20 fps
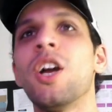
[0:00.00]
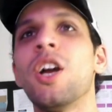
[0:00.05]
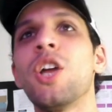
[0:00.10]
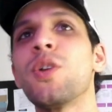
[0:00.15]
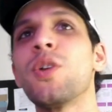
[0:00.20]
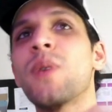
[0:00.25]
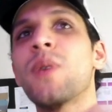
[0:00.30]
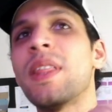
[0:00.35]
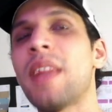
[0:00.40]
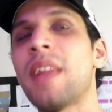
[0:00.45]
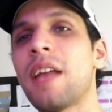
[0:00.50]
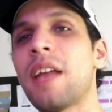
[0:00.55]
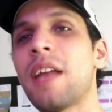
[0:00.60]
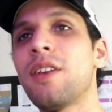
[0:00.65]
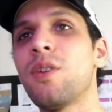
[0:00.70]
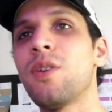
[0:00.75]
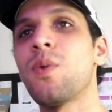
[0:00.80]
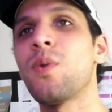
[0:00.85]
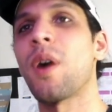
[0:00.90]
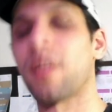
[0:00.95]
you can then
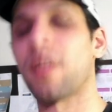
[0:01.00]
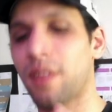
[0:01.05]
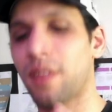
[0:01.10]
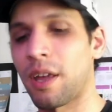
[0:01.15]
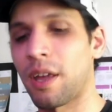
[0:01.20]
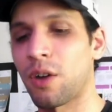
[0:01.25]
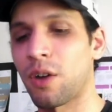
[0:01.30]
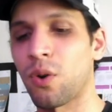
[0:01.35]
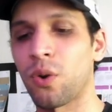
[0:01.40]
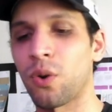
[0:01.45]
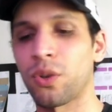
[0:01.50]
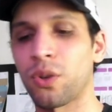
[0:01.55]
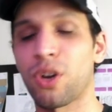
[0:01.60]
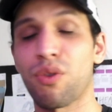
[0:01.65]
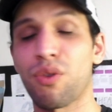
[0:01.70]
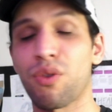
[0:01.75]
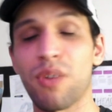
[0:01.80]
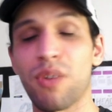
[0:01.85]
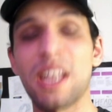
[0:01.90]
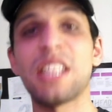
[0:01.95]
do a thing called
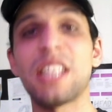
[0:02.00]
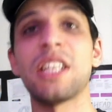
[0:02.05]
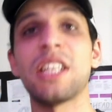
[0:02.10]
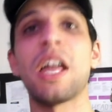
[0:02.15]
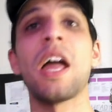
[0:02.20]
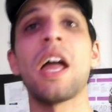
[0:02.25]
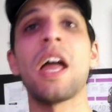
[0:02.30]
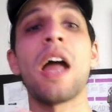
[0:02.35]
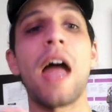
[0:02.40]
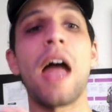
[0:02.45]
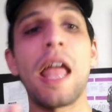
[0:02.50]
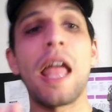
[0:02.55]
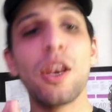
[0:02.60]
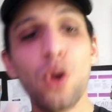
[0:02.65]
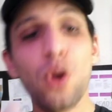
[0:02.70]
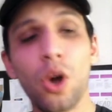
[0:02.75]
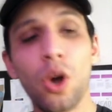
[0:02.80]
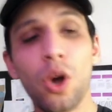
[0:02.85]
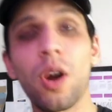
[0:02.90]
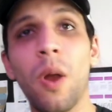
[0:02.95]
creating a
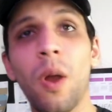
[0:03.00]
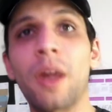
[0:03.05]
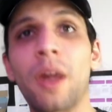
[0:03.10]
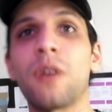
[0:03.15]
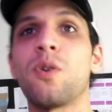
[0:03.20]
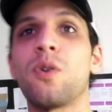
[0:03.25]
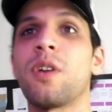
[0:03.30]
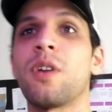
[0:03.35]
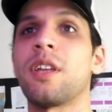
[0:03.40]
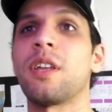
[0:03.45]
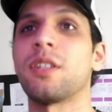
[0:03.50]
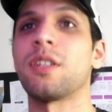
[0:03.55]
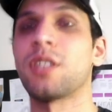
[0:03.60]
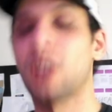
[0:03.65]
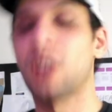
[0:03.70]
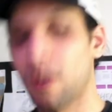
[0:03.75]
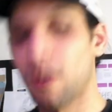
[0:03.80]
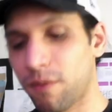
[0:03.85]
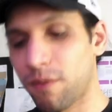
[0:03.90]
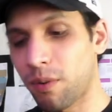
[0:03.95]
lookalike audience
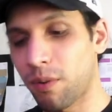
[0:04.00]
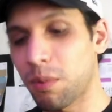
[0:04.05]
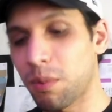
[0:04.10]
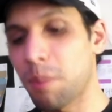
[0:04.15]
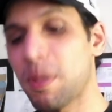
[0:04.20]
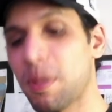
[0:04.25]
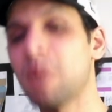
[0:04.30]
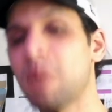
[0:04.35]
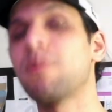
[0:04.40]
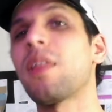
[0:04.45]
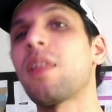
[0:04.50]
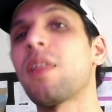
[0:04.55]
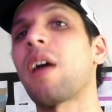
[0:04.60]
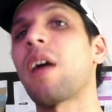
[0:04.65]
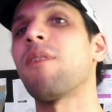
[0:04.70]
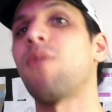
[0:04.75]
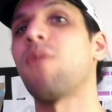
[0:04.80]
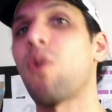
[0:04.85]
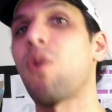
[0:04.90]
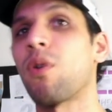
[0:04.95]
from the people that
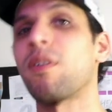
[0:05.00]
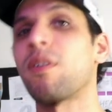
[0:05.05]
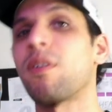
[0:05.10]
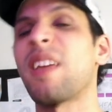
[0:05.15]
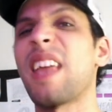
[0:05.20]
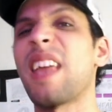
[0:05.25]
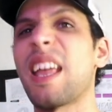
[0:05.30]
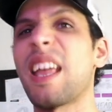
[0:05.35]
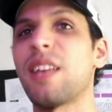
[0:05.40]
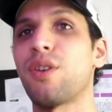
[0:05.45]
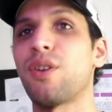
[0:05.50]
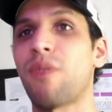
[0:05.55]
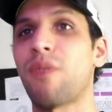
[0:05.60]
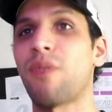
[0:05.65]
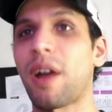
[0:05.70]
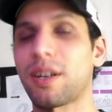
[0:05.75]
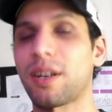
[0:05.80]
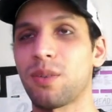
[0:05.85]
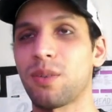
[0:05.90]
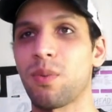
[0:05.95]
have already
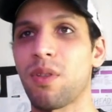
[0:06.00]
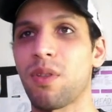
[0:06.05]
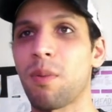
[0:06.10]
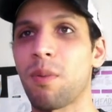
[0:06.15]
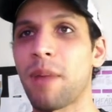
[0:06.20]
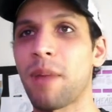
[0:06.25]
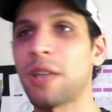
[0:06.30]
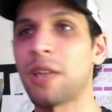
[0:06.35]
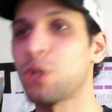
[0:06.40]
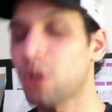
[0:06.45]
interacted with your page.